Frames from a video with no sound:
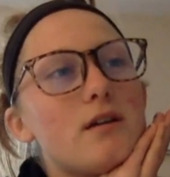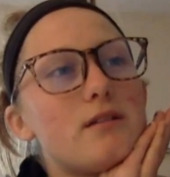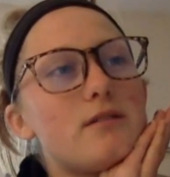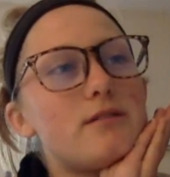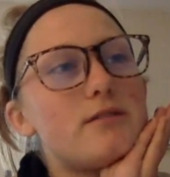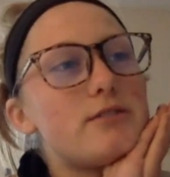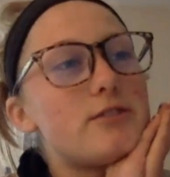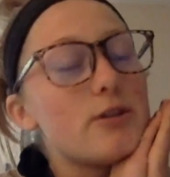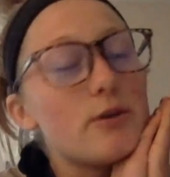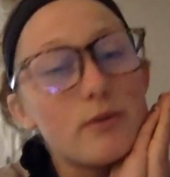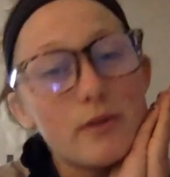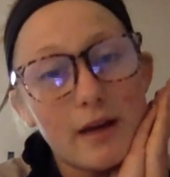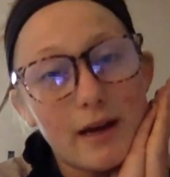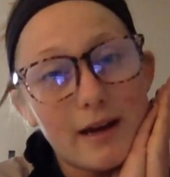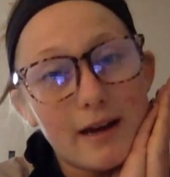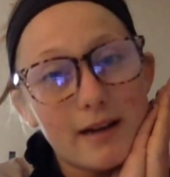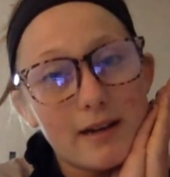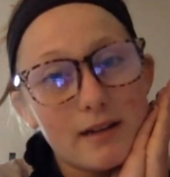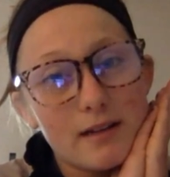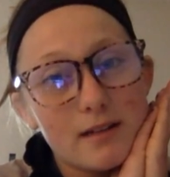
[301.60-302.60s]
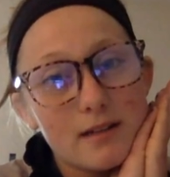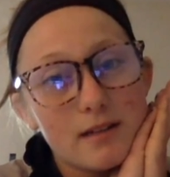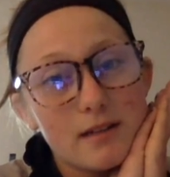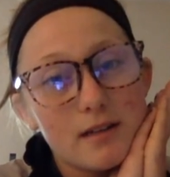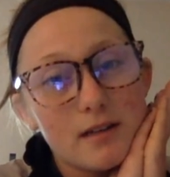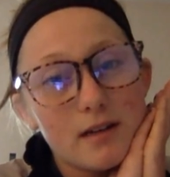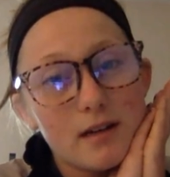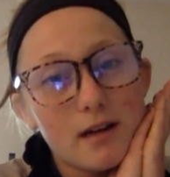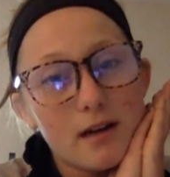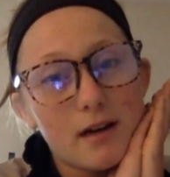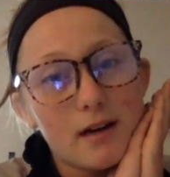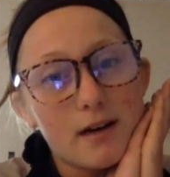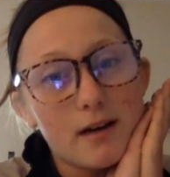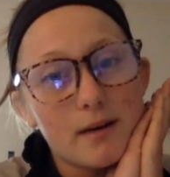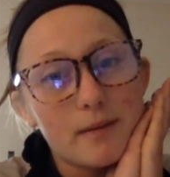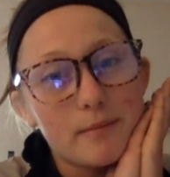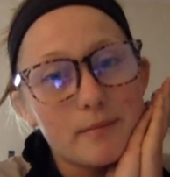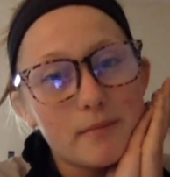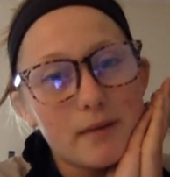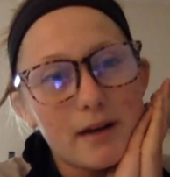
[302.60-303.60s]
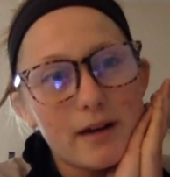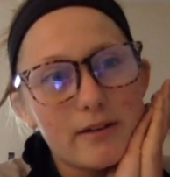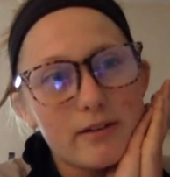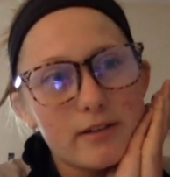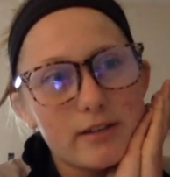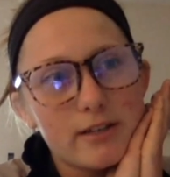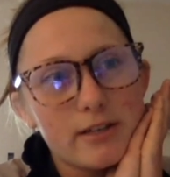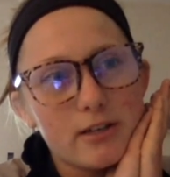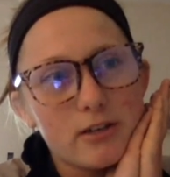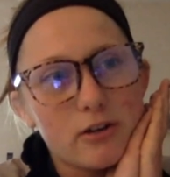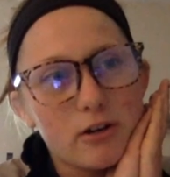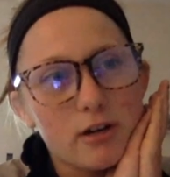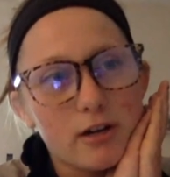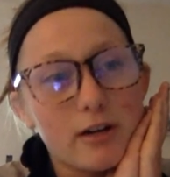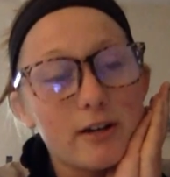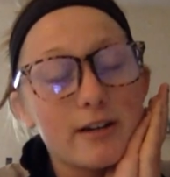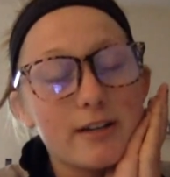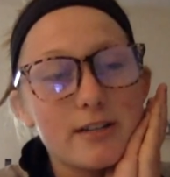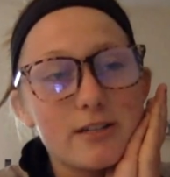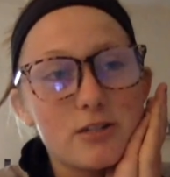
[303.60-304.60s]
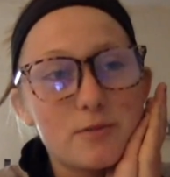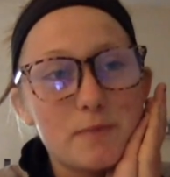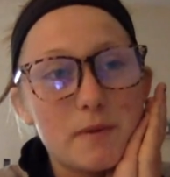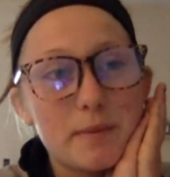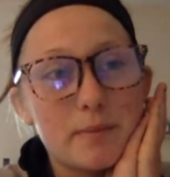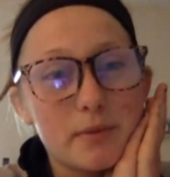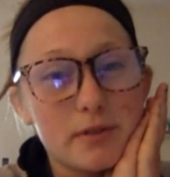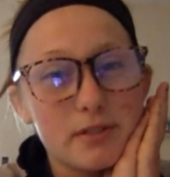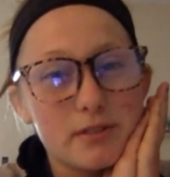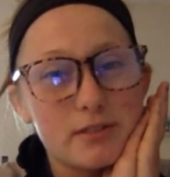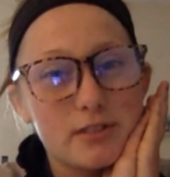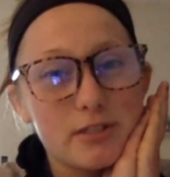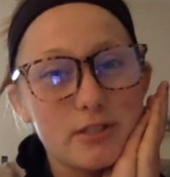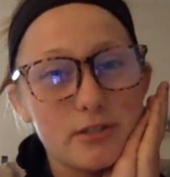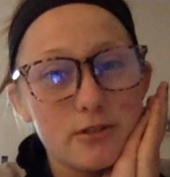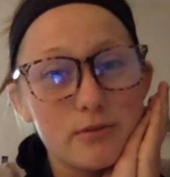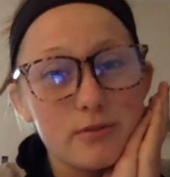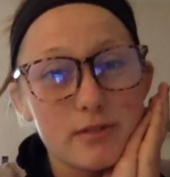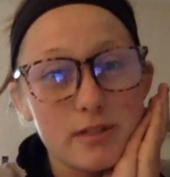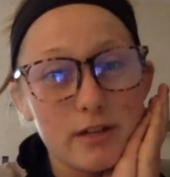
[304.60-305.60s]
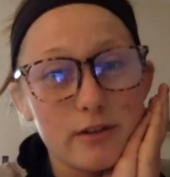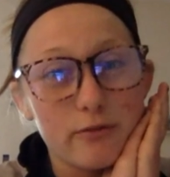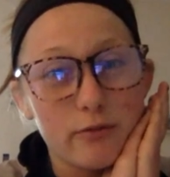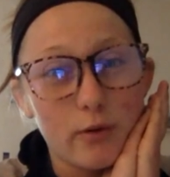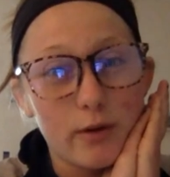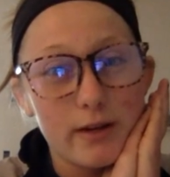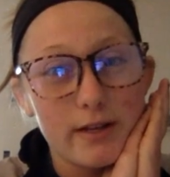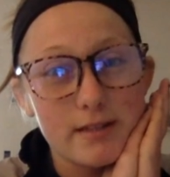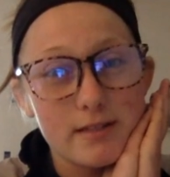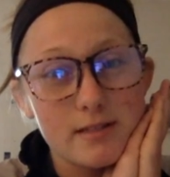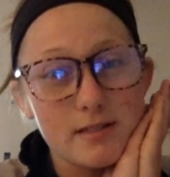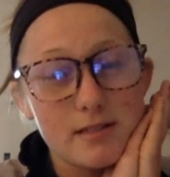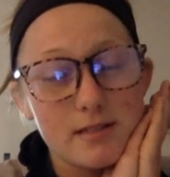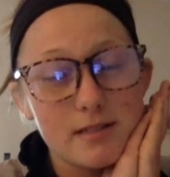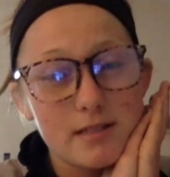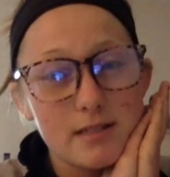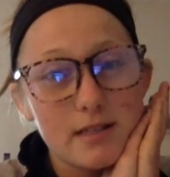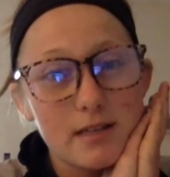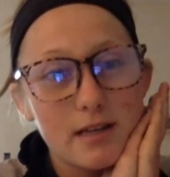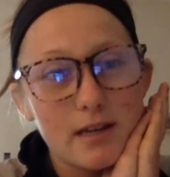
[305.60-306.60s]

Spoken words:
do that. I really encourage people to use their voice